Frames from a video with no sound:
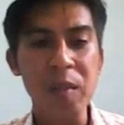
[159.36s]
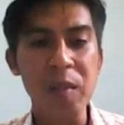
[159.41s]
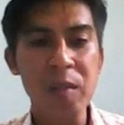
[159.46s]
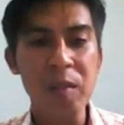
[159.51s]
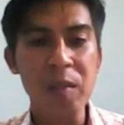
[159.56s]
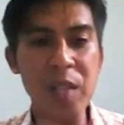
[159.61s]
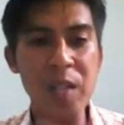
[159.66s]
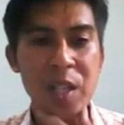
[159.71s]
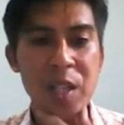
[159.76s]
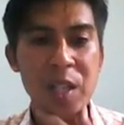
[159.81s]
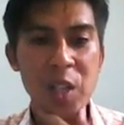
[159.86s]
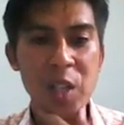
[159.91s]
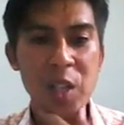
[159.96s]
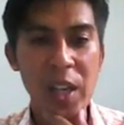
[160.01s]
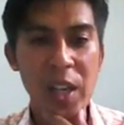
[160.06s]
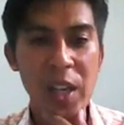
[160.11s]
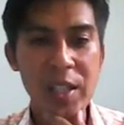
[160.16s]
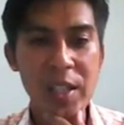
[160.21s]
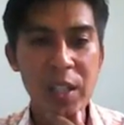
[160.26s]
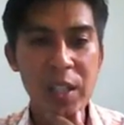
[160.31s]

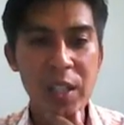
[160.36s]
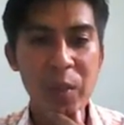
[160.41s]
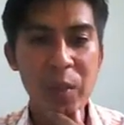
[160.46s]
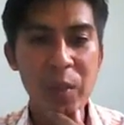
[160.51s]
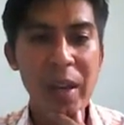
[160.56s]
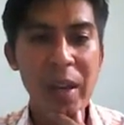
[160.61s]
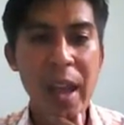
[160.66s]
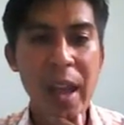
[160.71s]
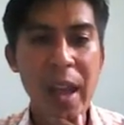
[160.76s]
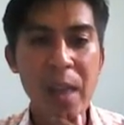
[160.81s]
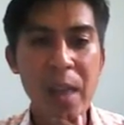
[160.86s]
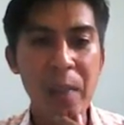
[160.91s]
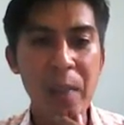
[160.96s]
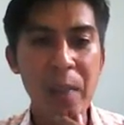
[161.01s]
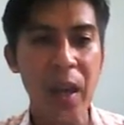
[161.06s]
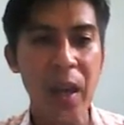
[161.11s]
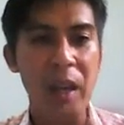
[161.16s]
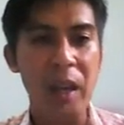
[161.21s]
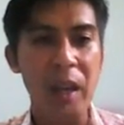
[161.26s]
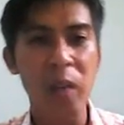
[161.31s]
suggest that we
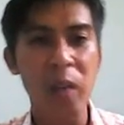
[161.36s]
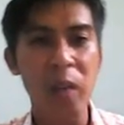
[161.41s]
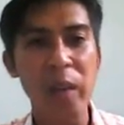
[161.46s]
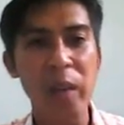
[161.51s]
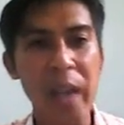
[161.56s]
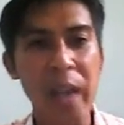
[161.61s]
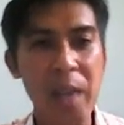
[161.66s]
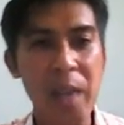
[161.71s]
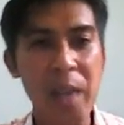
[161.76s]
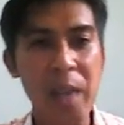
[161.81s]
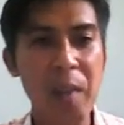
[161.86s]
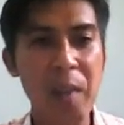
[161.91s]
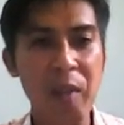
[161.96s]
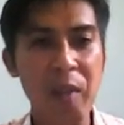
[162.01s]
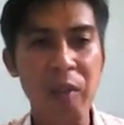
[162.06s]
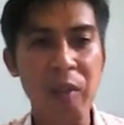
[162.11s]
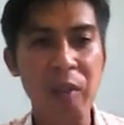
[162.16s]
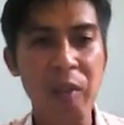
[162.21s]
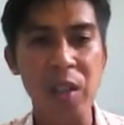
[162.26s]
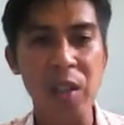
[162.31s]
label
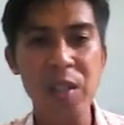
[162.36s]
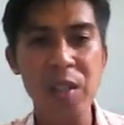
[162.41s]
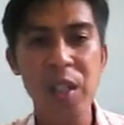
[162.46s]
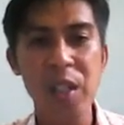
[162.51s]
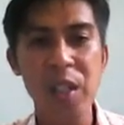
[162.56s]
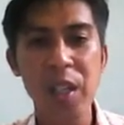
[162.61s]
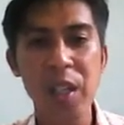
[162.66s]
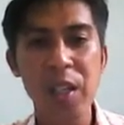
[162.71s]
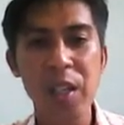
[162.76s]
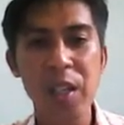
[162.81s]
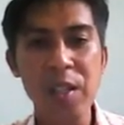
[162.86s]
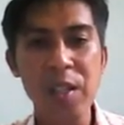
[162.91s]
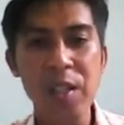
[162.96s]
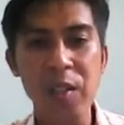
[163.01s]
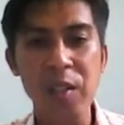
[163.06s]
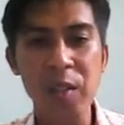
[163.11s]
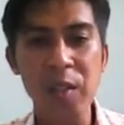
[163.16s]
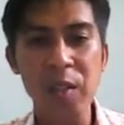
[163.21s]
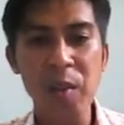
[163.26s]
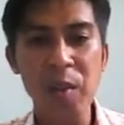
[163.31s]
first
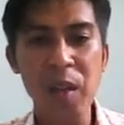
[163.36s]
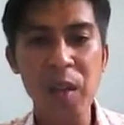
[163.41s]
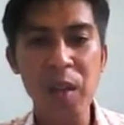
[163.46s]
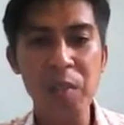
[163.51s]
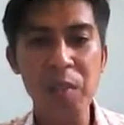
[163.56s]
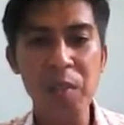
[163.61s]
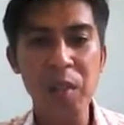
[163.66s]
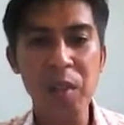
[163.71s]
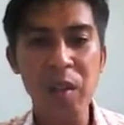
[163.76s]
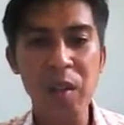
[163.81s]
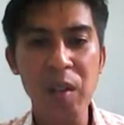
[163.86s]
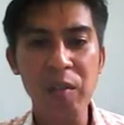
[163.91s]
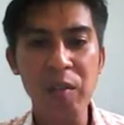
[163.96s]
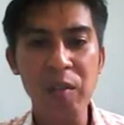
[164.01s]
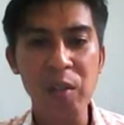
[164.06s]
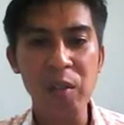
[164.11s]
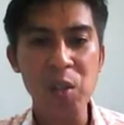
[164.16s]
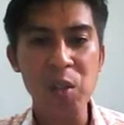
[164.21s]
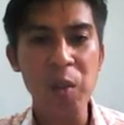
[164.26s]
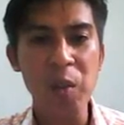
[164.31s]
so that we will not be confused.